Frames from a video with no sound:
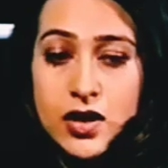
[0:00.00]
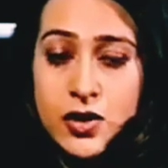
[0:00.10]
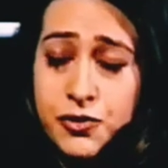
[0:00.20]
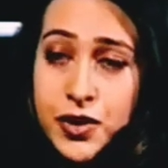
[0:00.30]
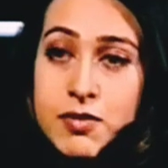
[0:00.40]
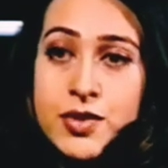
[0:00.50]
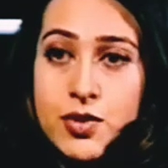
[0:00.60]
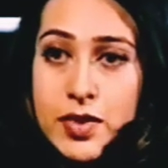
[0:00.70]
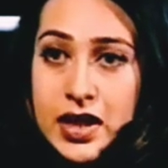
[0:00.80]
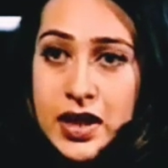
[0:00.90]
the film
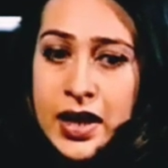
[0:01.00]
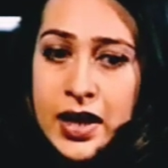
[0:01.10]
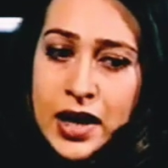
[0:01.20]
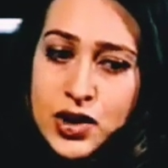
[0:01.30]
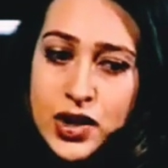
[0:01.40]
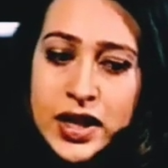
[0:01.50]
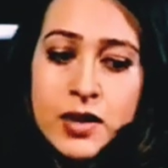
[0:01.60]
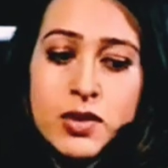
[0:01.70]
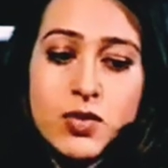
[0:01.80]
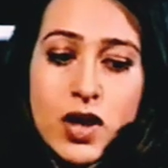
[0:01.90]
to me, and actually
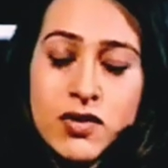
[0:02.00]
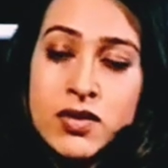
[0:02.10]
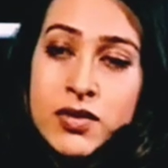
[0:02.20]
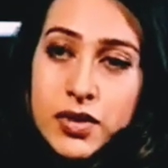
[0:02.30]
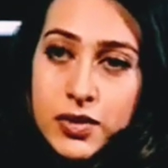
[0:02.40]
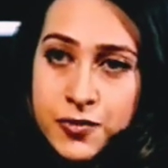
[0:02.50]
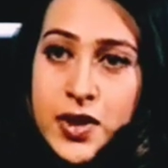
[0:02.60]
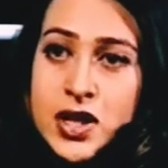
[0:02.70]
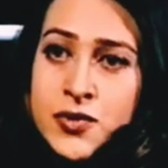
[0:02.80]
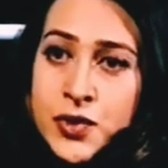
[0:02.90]
he was one of the
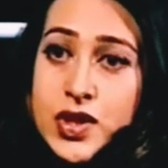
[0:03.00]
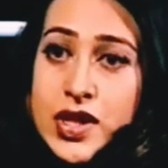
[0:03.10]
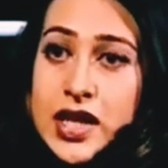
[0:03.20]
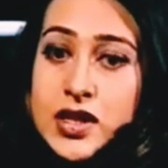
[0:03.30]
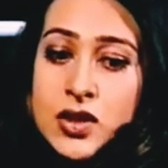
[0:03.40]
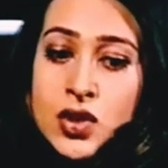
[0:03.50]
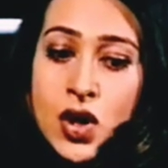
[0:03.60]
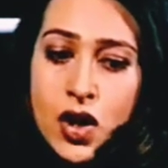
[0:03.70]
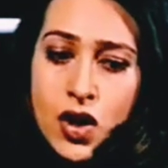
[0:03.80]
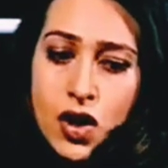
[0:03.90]
first few directors
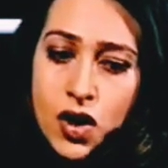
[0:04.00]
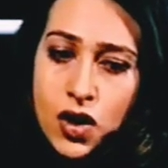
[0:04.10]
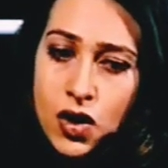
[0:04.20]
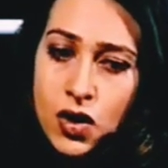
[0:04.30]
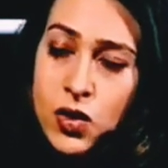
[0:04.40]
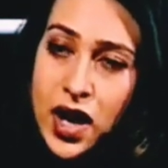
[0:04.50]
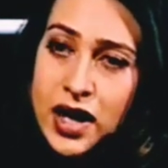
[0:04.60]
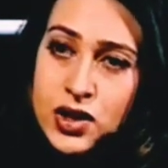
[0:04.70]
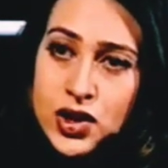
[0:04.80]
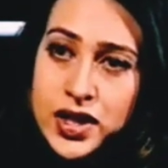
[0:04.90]
who
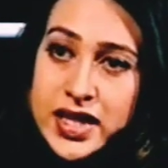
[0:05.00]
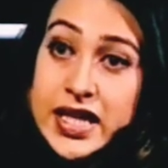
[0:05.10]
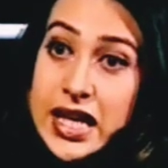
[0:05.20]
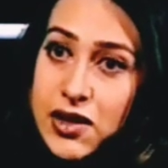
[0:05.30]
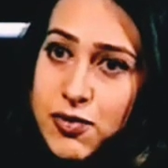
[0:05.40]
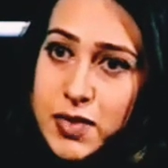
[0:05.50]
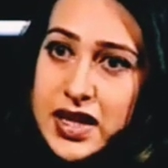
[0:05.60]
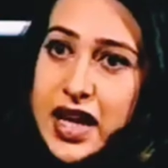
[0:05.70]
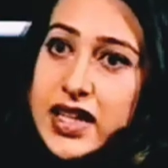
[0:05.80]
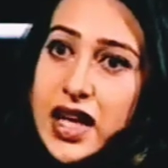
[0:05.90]
actually gave me
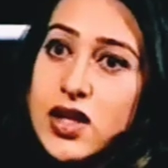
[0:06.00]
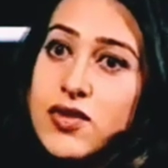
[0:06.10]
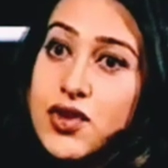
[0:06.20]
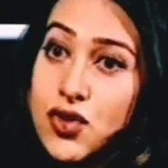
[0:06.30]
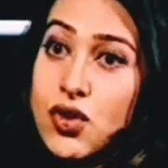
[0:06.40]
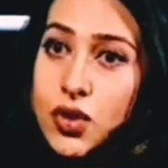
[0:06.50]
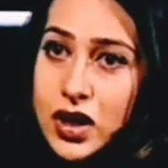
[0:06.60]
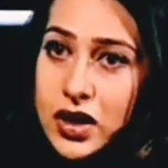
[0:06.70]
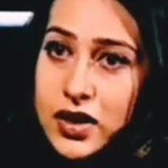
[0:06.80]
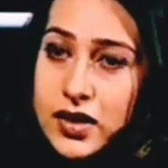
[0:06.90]
that kind of a role,
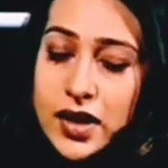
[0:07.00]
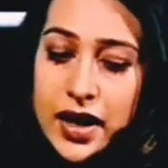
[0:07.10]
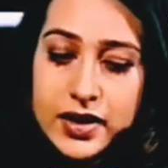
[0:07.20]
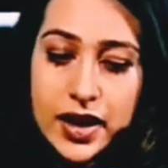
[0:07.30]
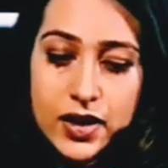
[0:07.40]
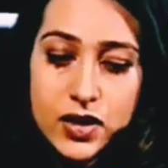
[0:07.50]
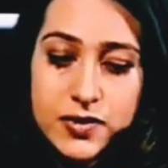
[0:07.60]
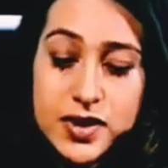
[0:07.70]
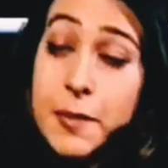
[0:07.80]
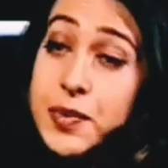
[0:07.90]
that kind of
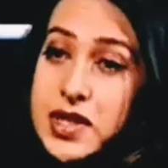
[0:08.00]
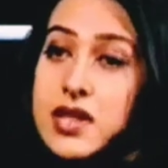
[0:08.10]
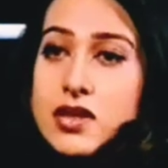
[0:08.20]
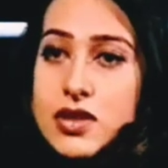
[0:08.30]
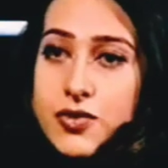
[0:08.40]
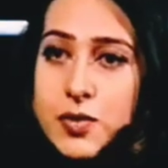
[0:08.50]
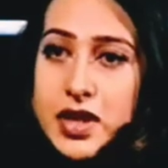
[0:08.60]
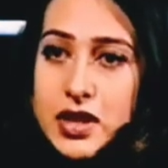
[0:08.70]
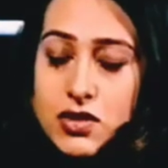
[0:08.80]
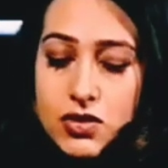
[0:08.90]
substance for
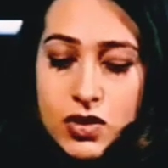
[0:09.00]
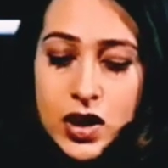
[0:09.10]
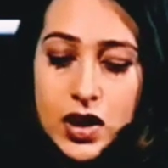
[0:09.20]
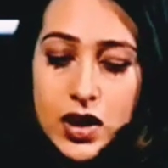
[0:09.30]
me to,